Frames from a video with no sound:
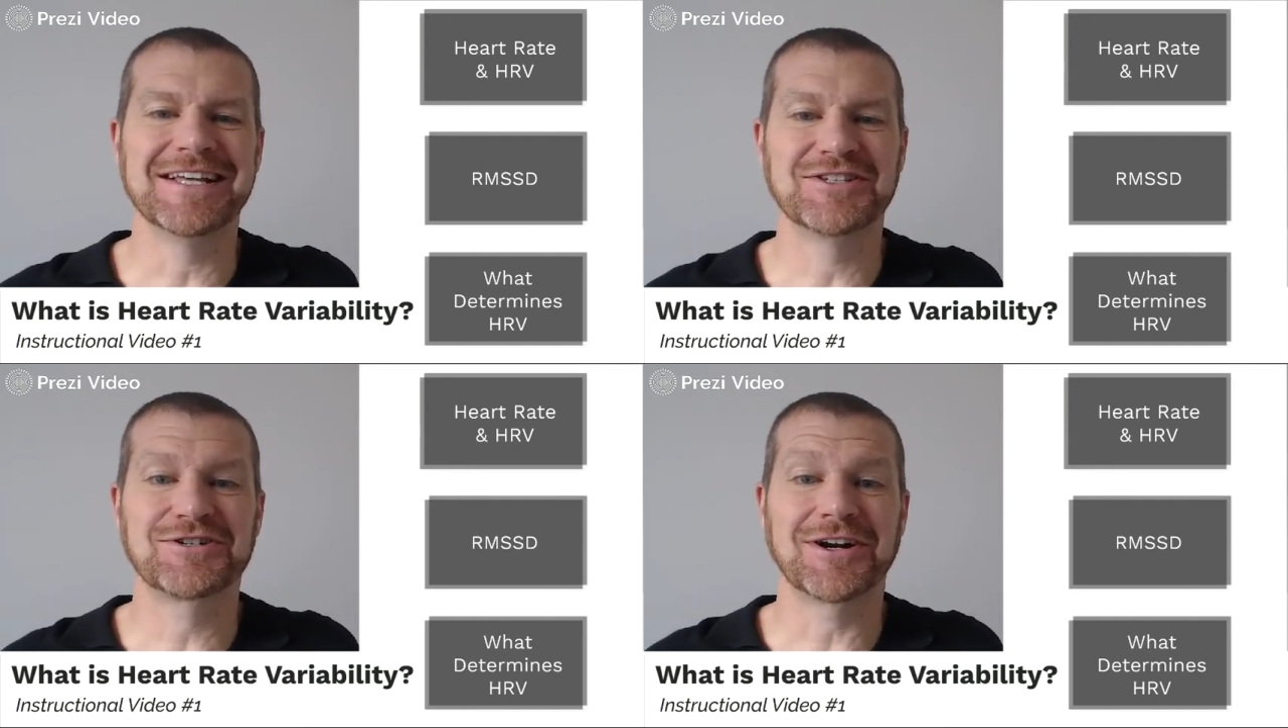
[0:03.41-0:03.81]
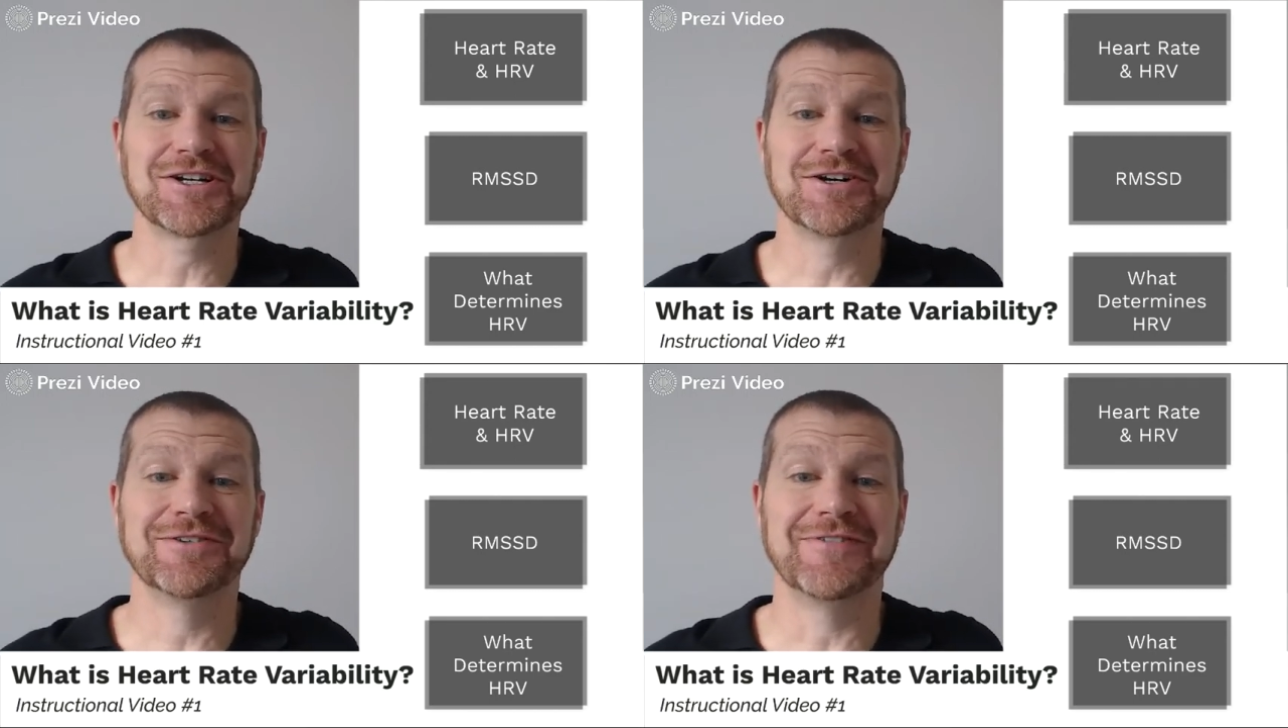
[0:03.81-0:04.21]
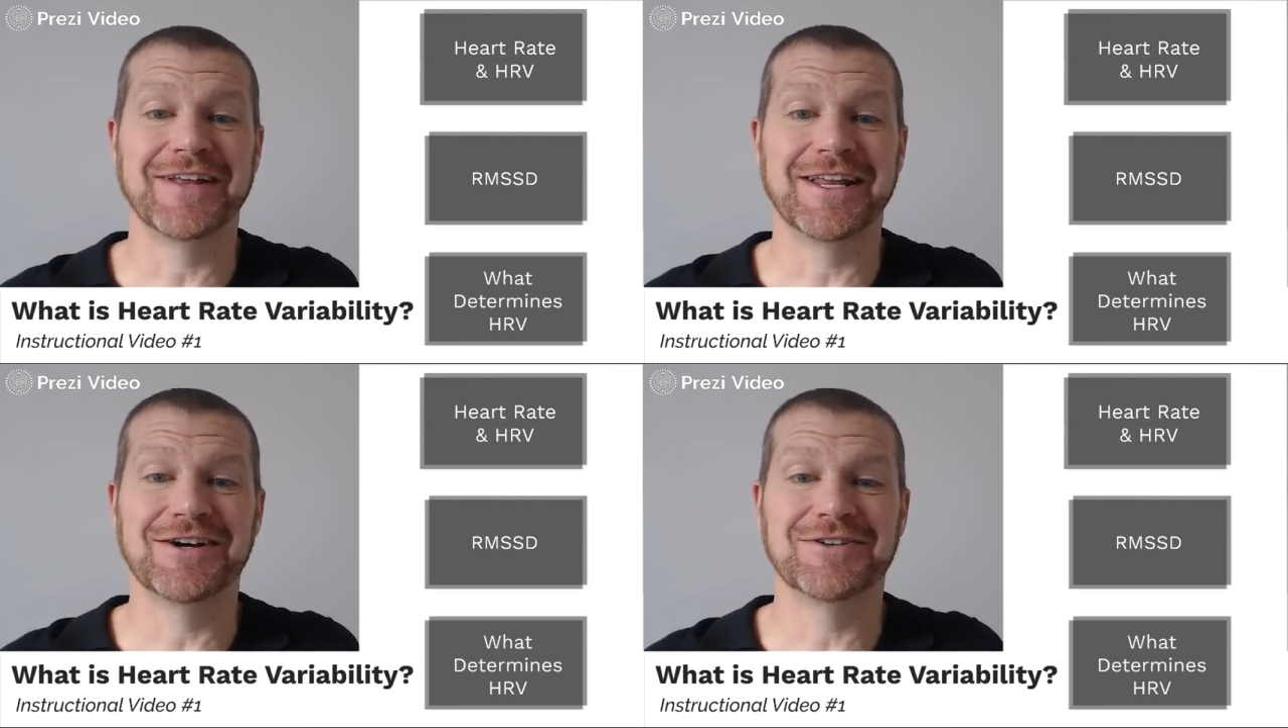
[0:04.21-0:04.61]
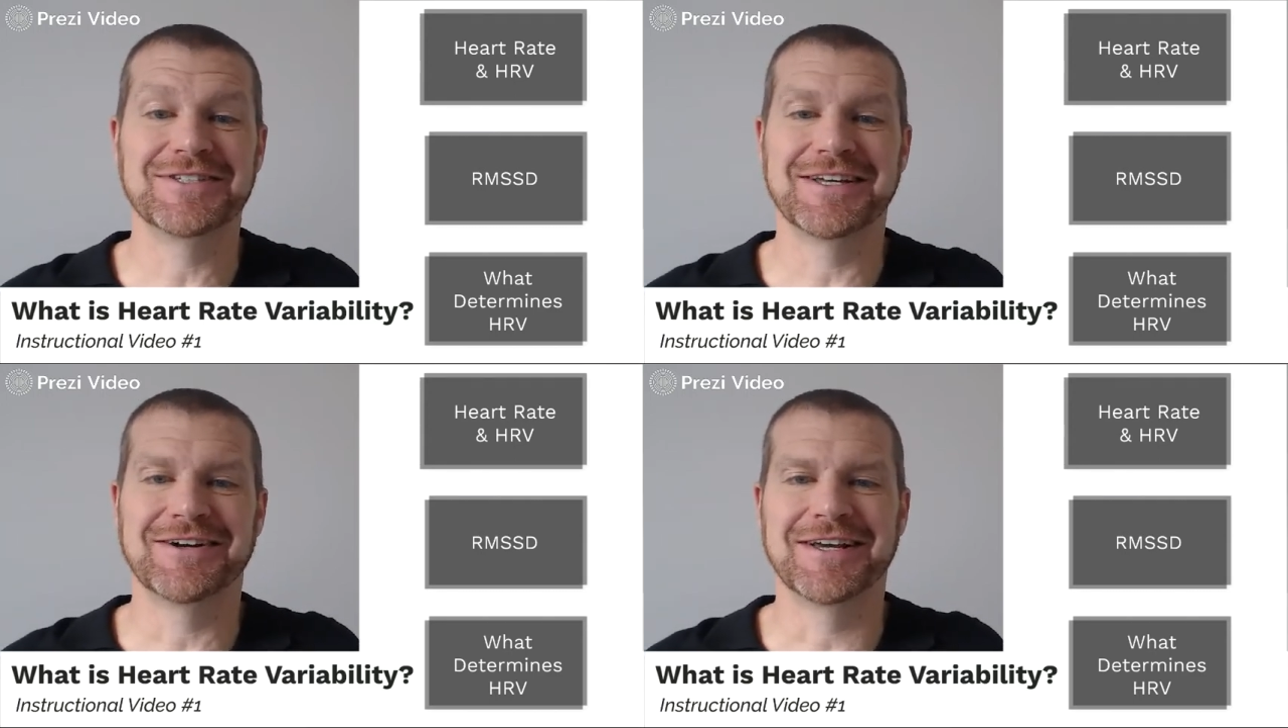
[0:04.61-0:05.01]
instructional video
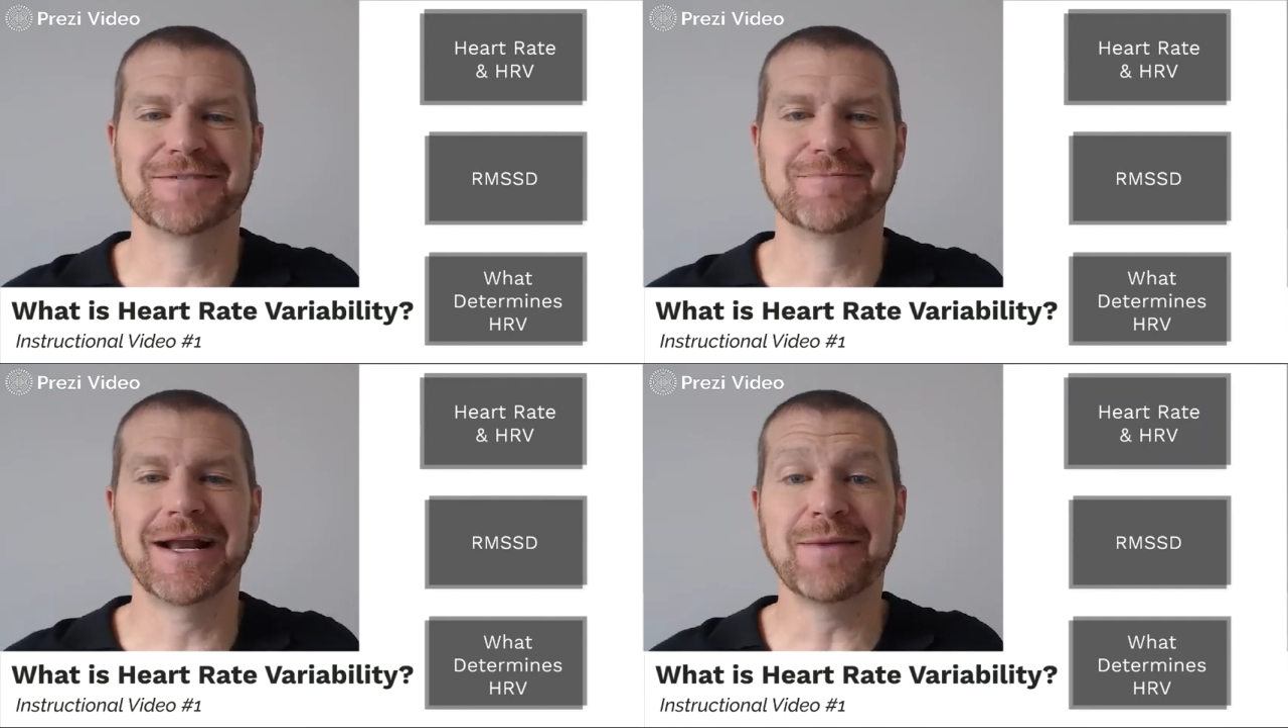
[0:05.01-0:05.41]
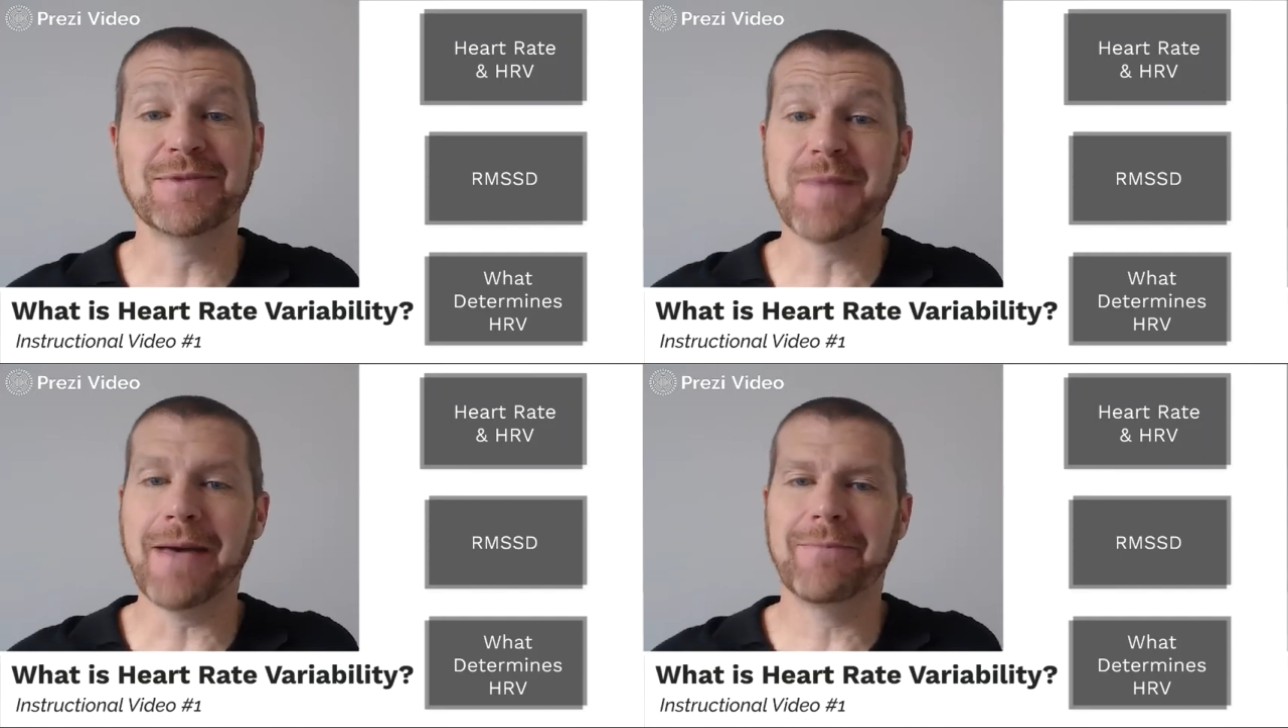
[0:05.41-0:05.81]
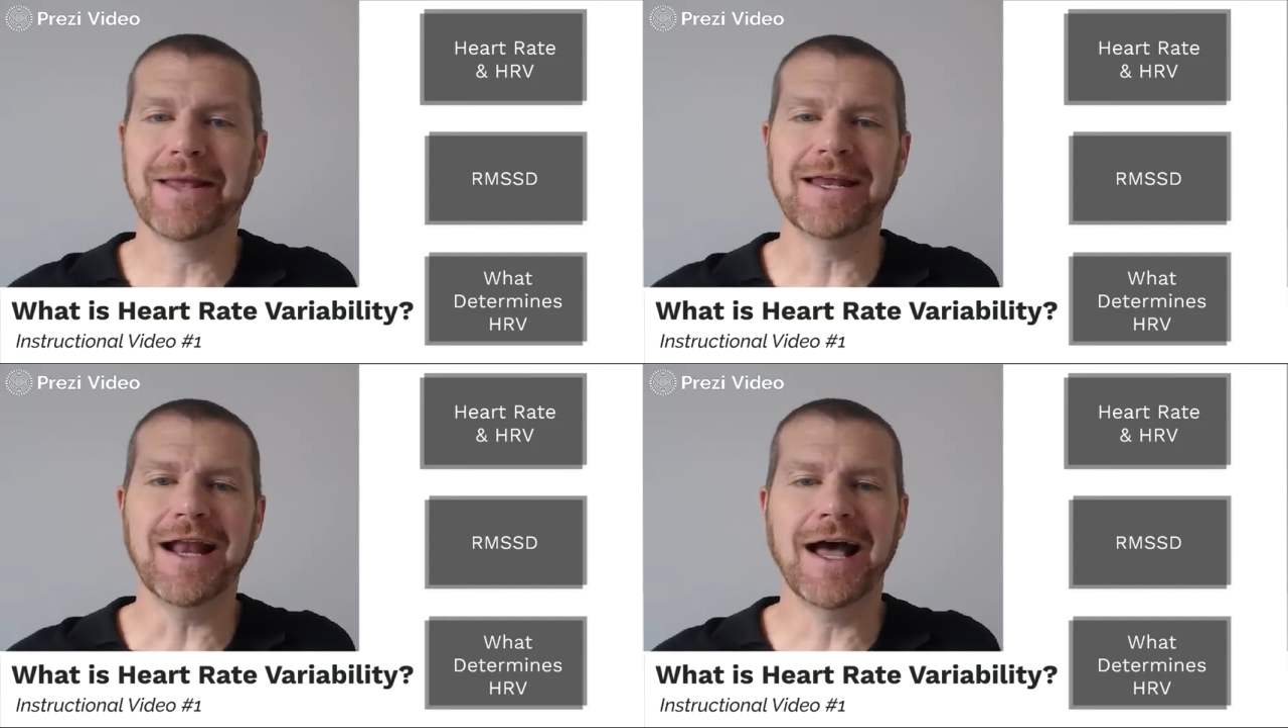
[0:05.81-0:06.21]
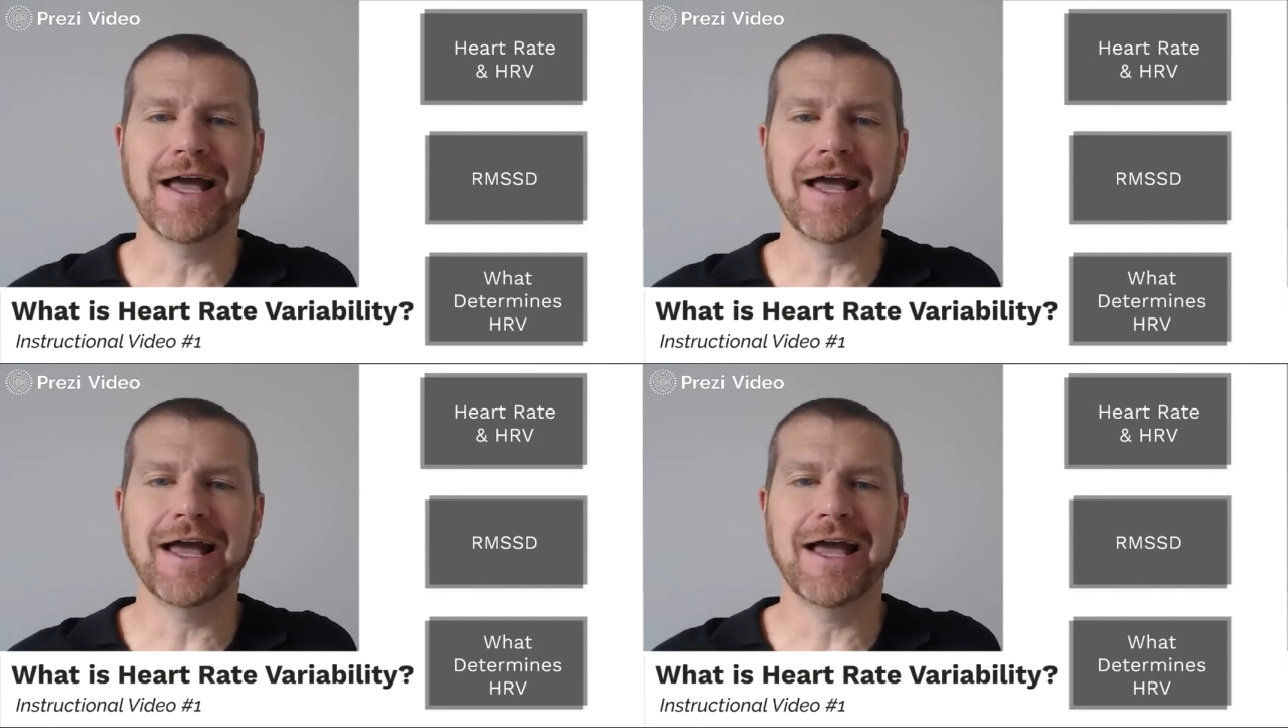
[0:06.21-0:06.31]
series. My name is Matt Bennett.